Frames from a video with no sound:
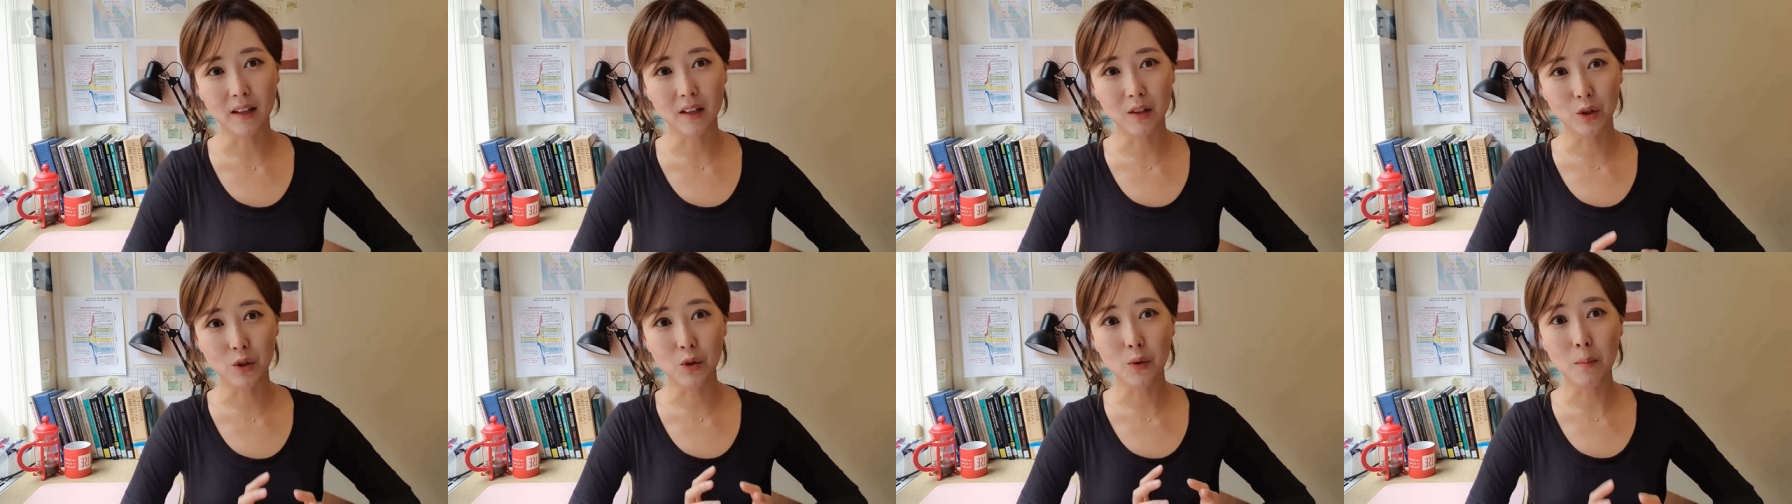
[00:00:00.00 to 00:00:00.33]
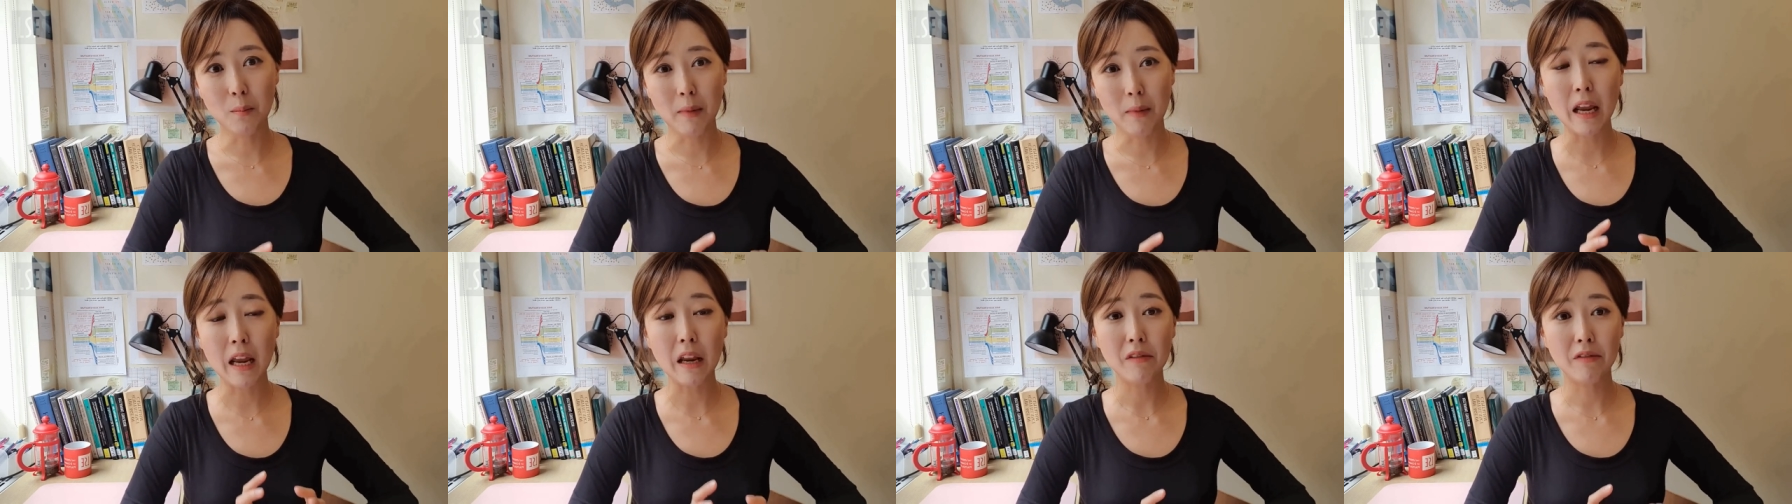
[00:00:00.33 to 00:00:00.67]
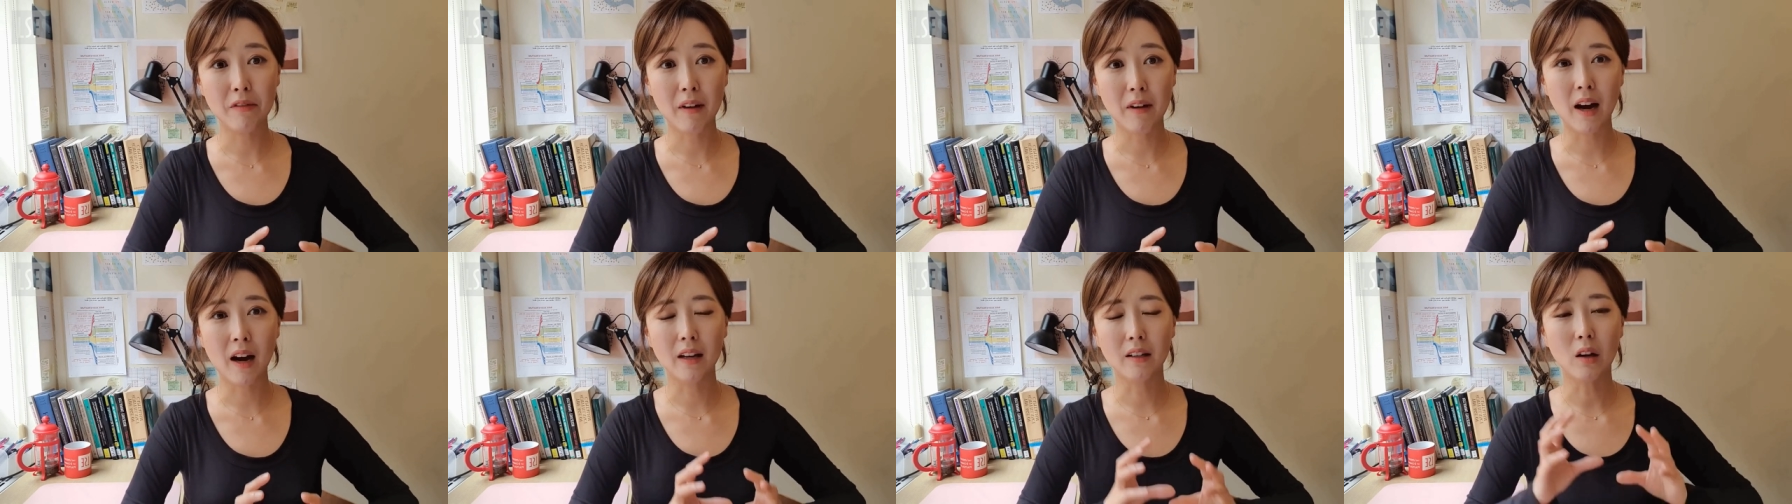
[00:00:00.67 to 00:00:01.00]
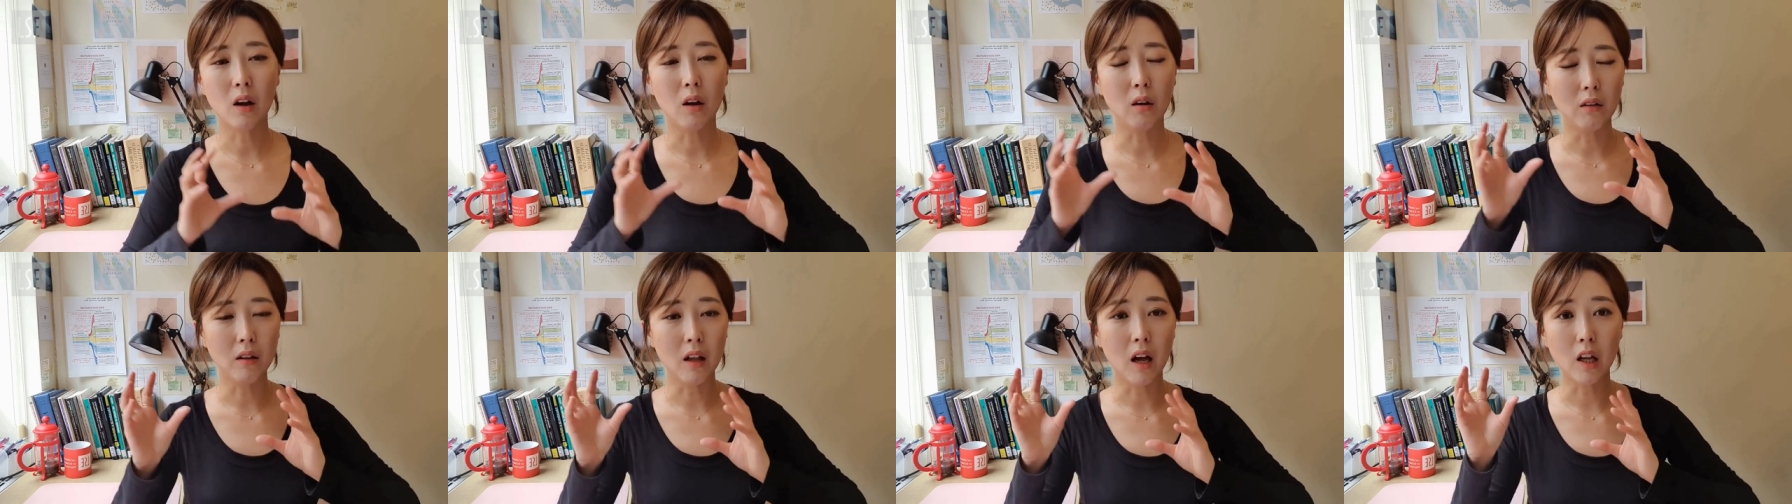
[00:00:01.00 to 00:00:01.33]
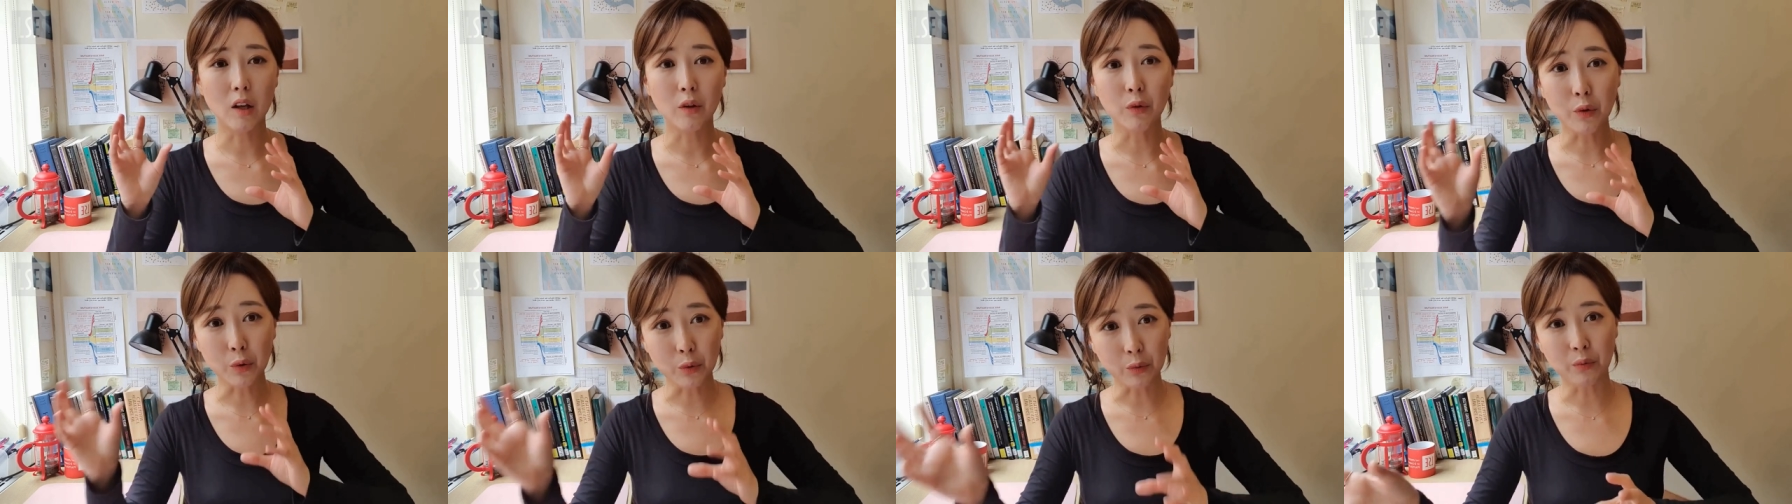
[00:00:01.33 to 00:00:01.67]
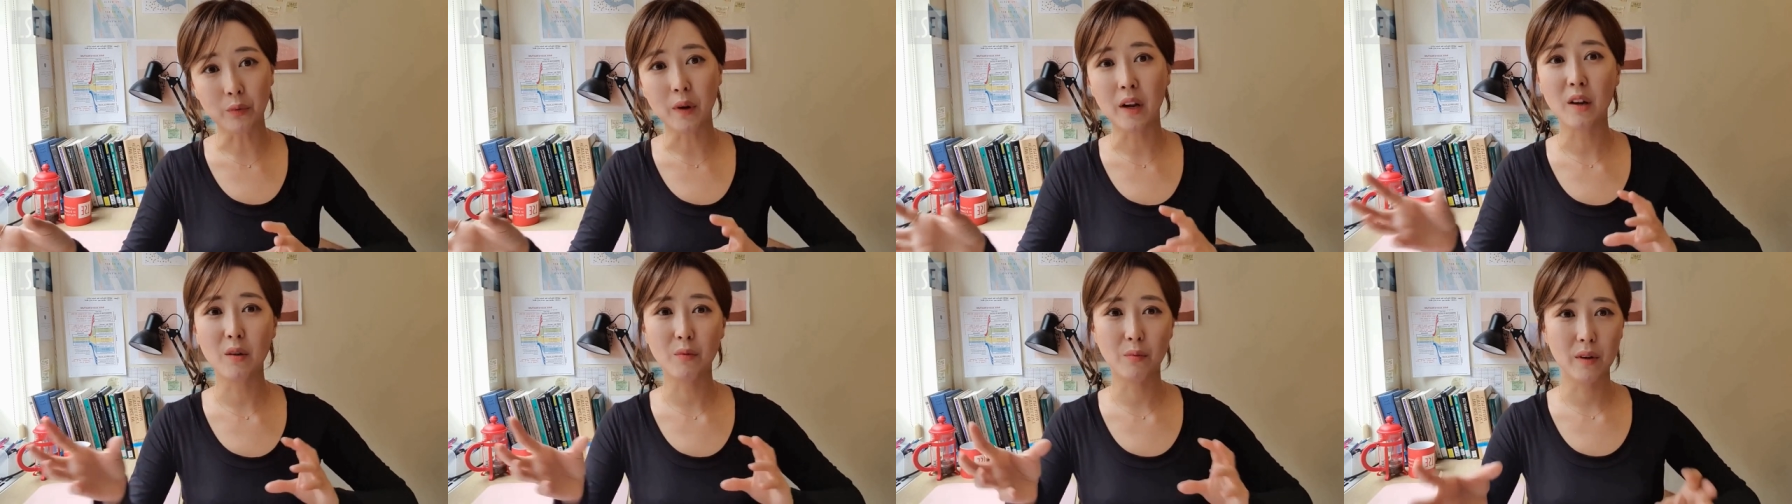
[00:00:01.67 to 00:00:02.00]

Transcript: You may find a lot of great